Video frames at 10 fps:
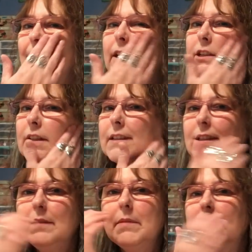As you can
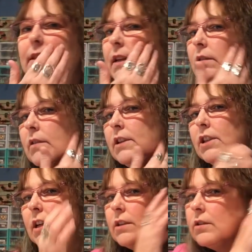see, my steroid
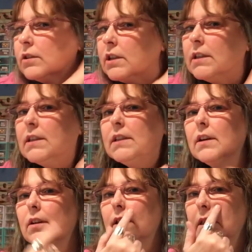cheeks are just
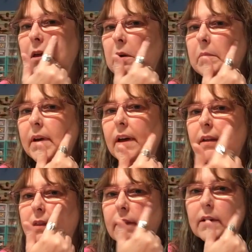still a little bit.
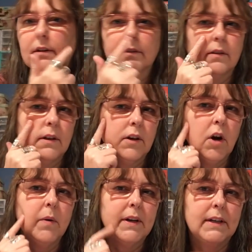They're, they're
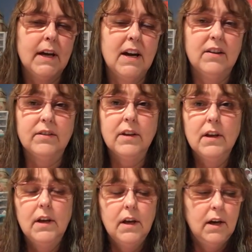going down.
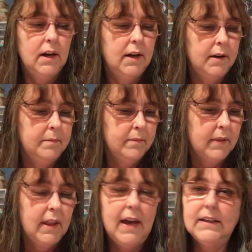Um,
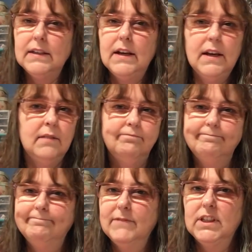last night,
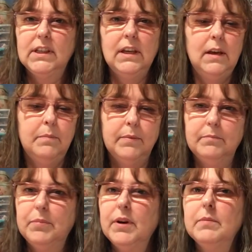sleep,
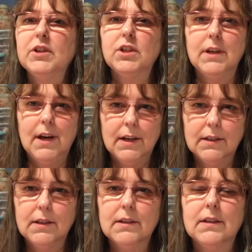pretty much
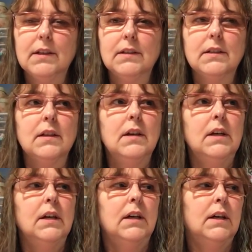non-existent.
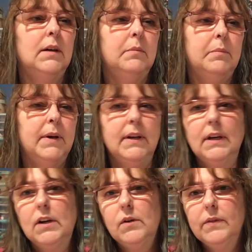Um, but
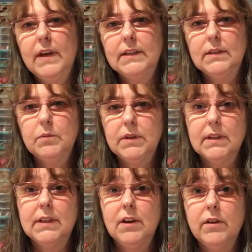you know, that's what the
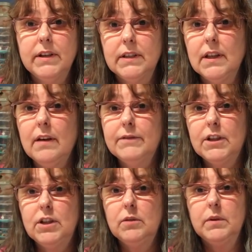steroids love
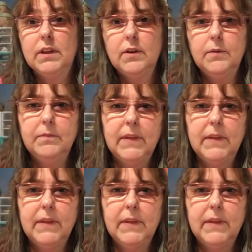to do with you.